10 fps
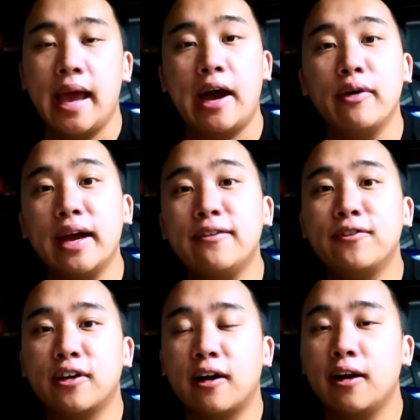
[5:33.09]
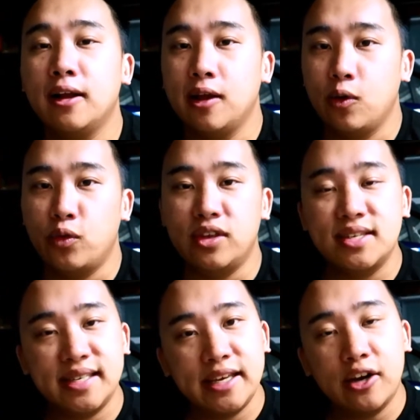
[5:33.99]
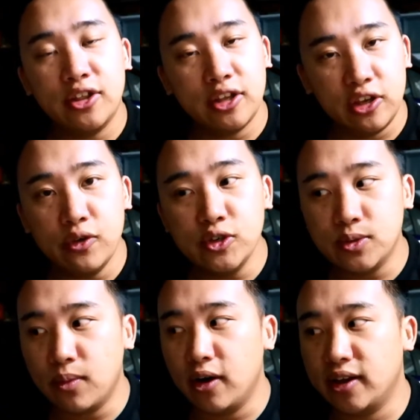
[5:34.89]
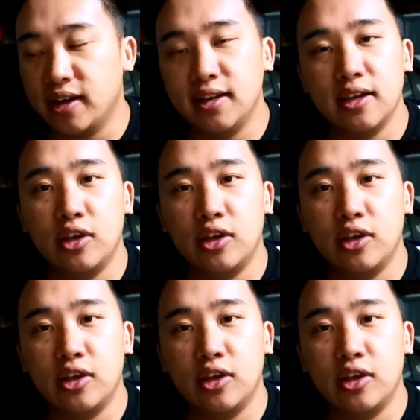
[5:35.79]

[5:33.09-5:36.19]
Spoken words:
However, when you see it on the used market,